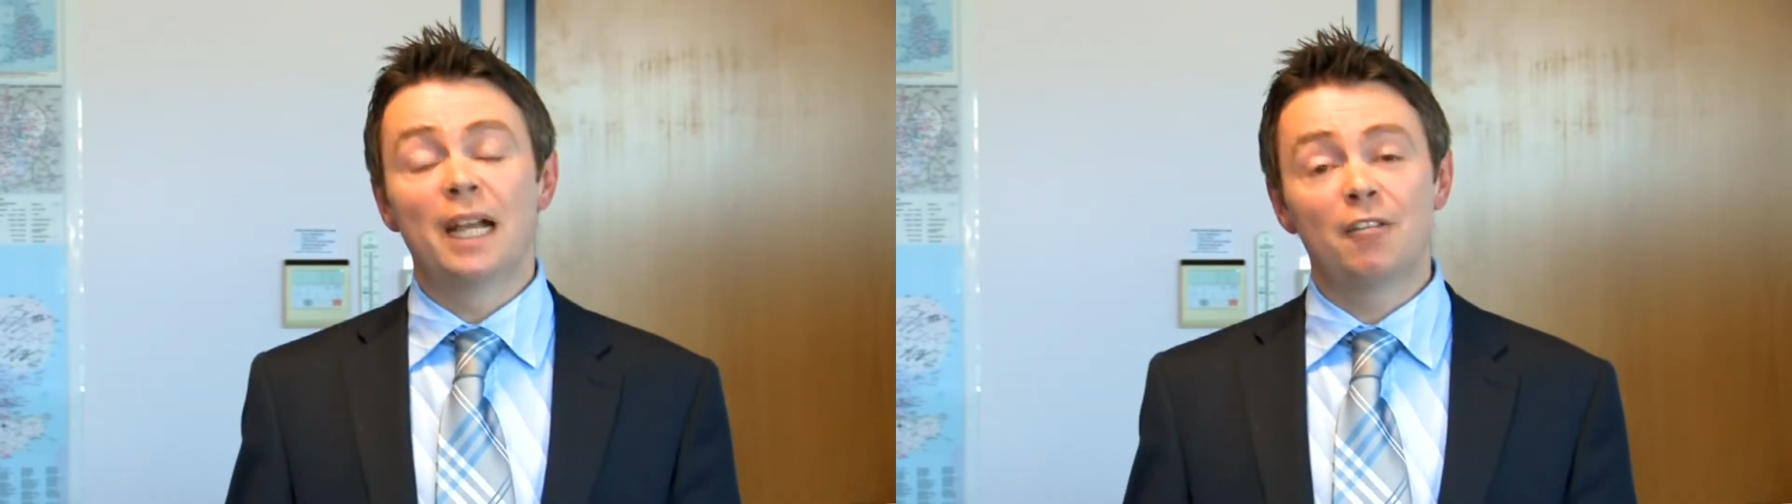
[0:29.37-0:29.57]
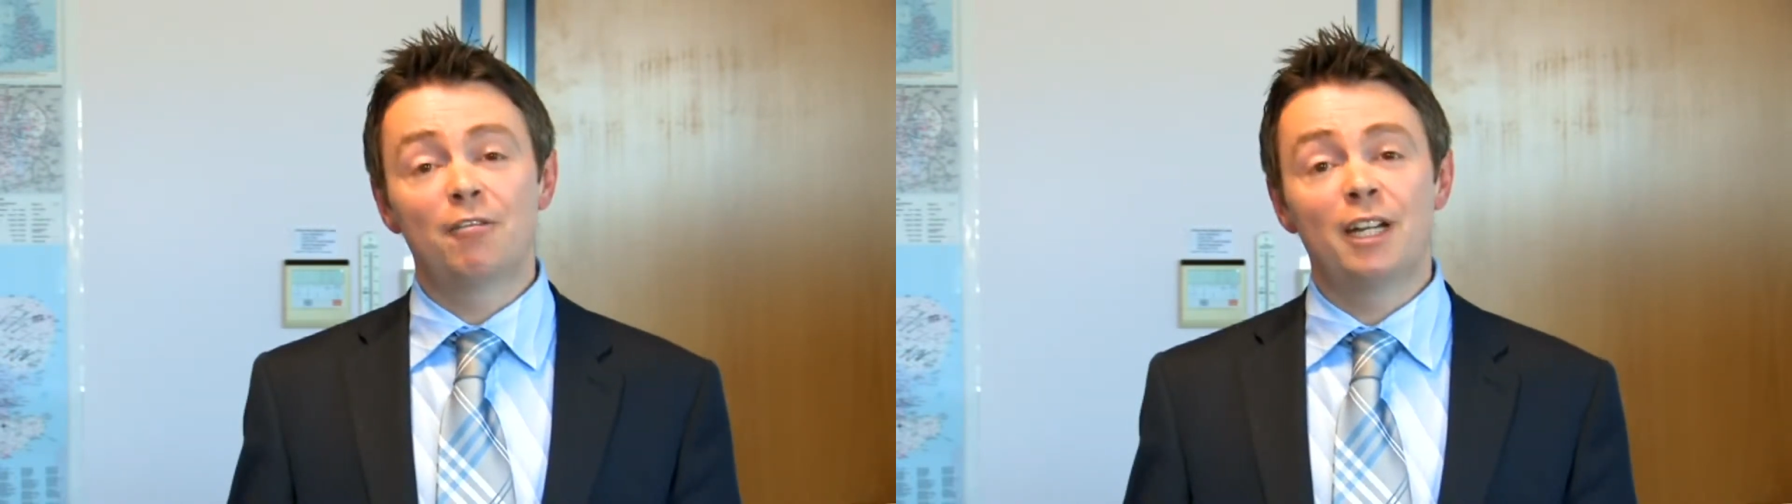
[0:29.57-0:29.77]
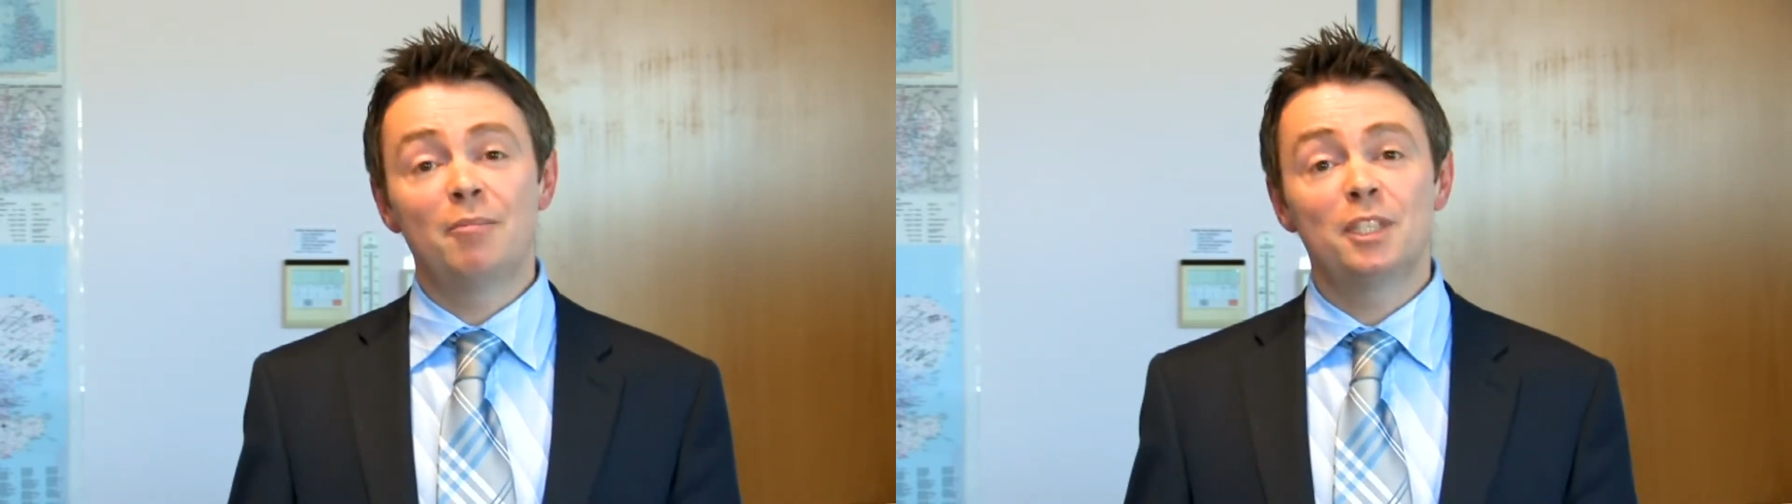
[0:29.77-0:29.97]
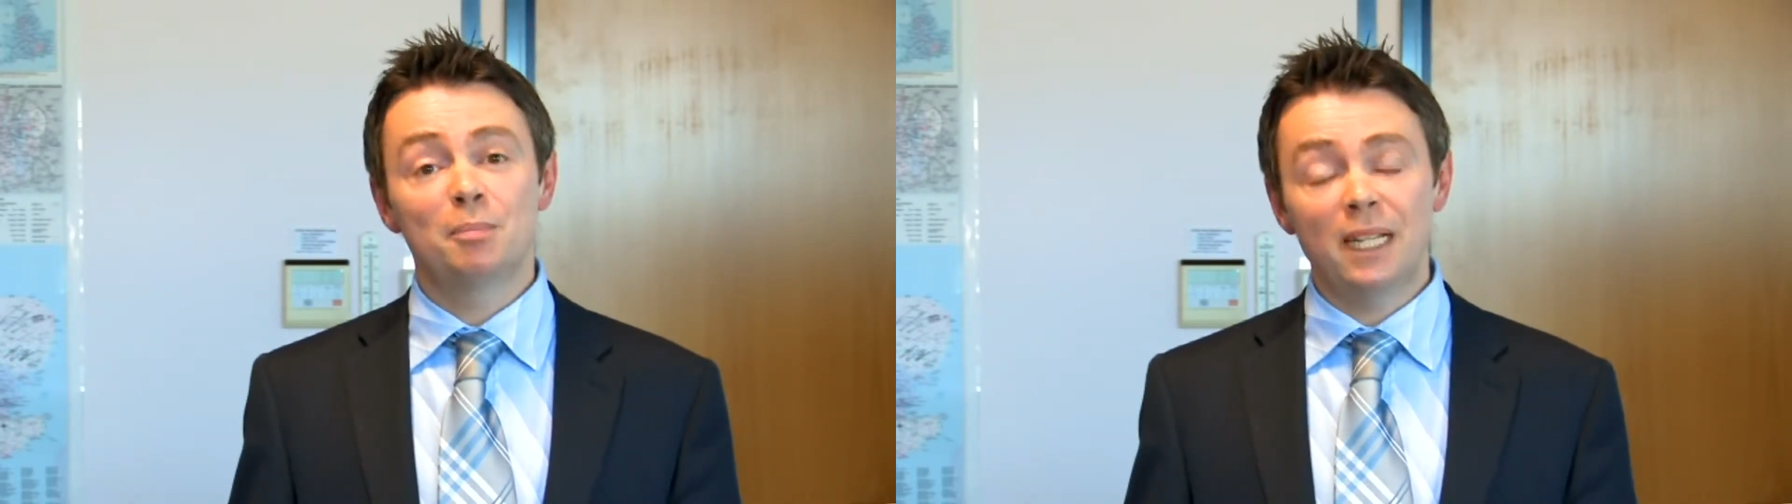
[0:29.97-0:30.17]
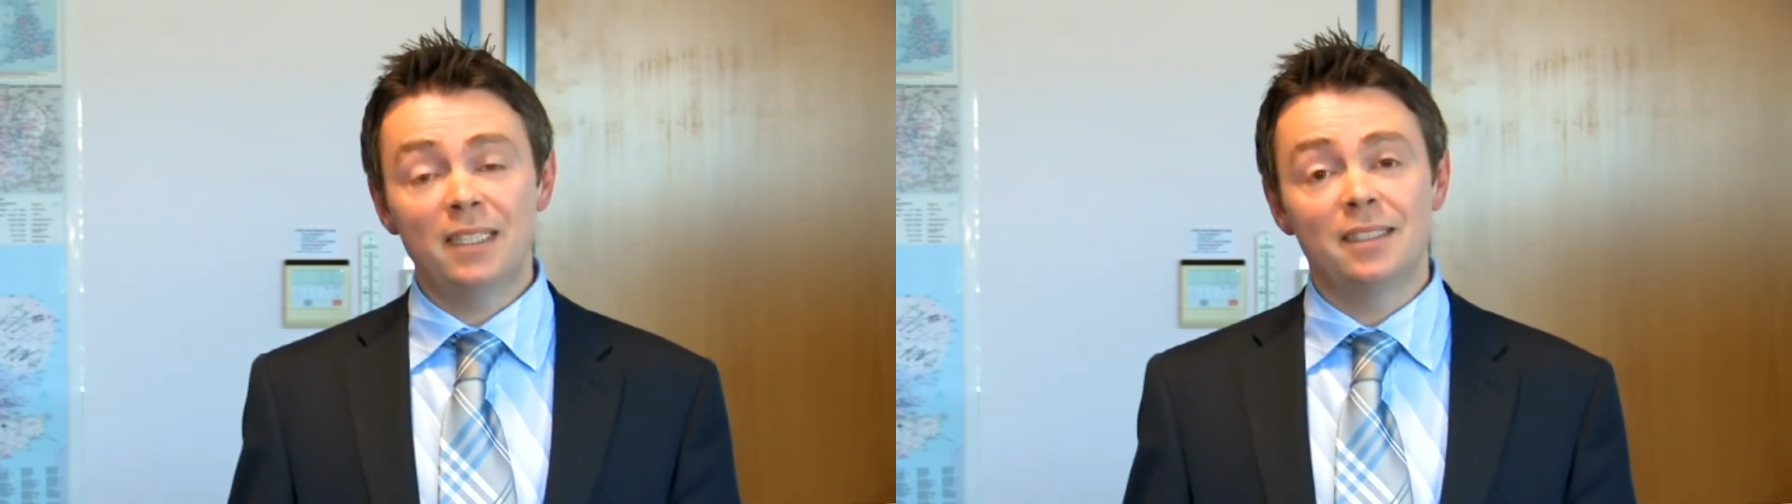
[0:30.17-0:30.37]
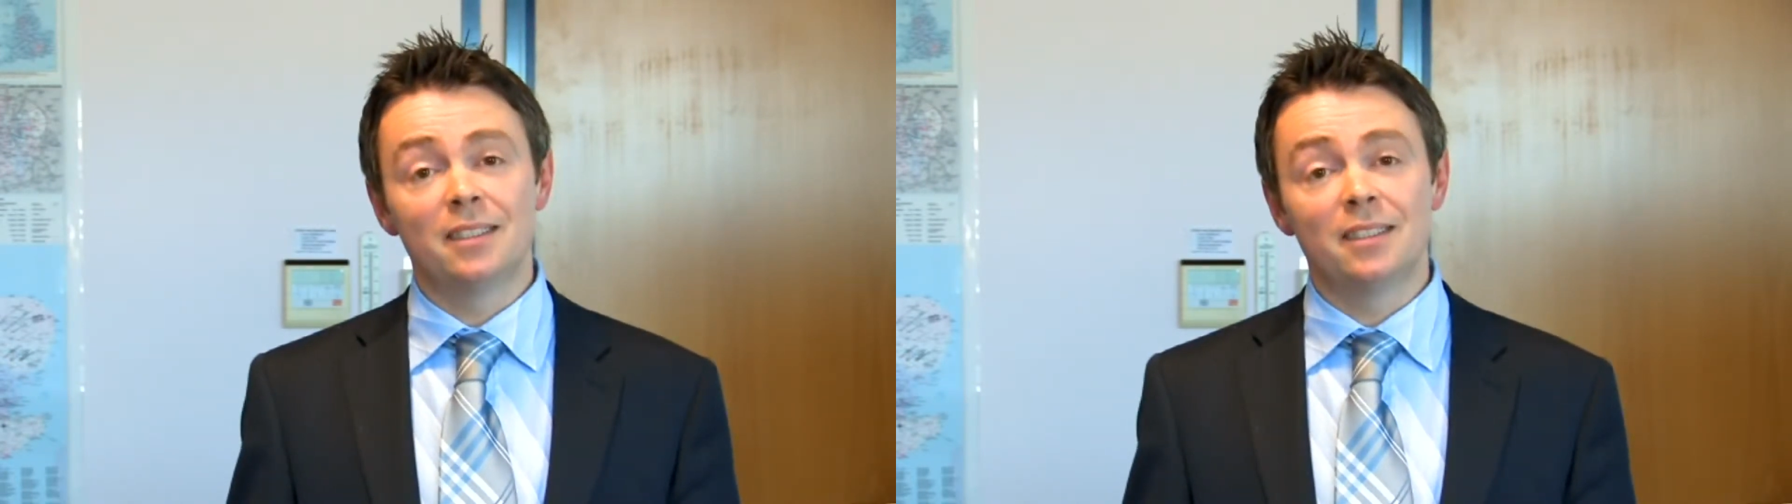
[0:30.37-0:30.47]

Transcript: MagaFrame display